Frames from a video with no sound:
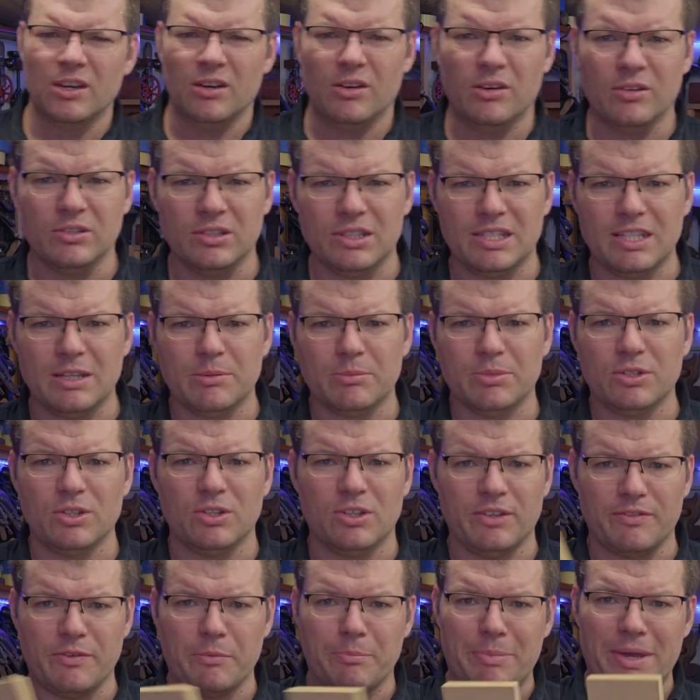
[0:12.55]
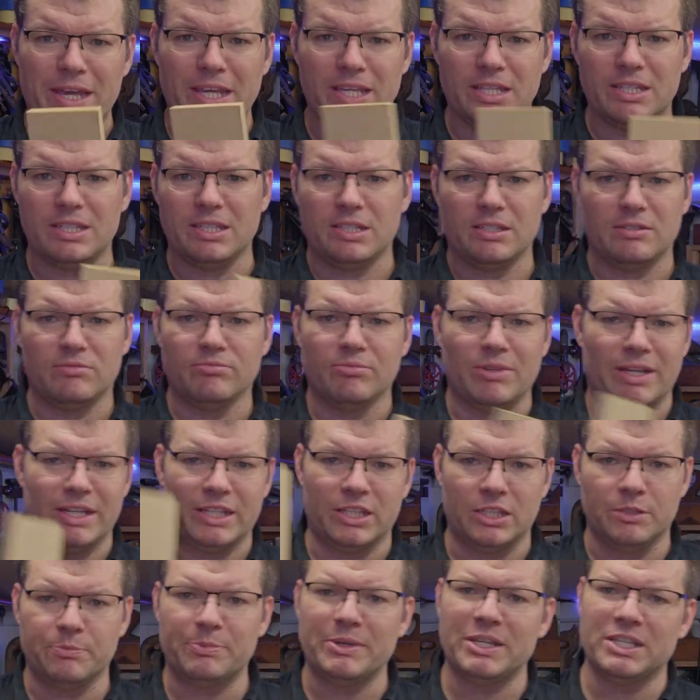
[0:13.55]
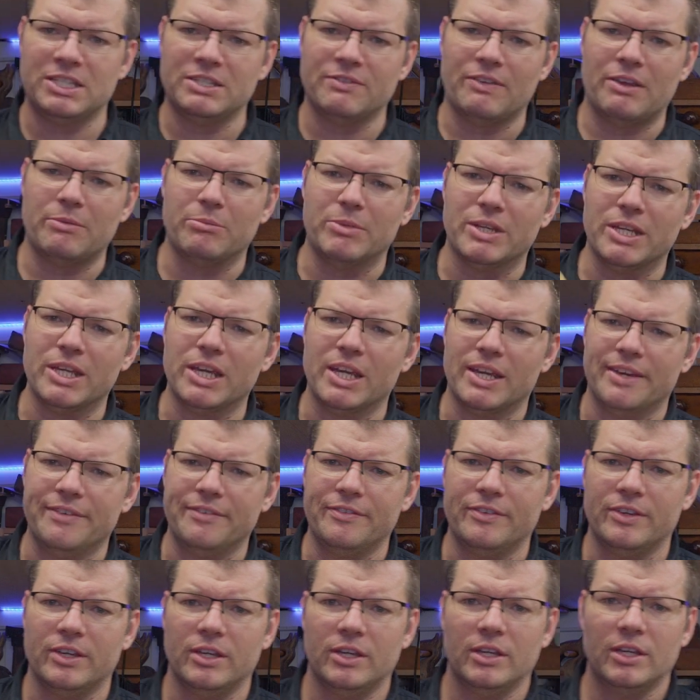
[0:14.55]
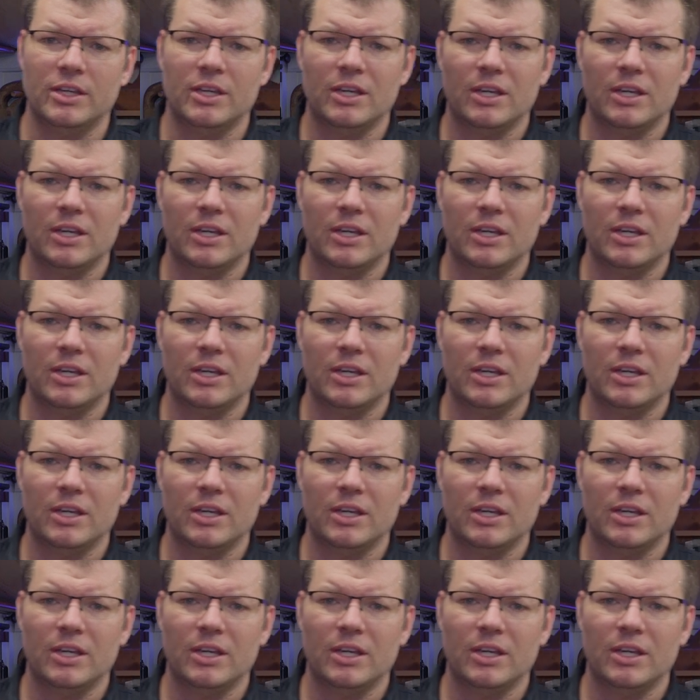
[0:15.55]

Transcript: on some sort of a base like this piece of MDF,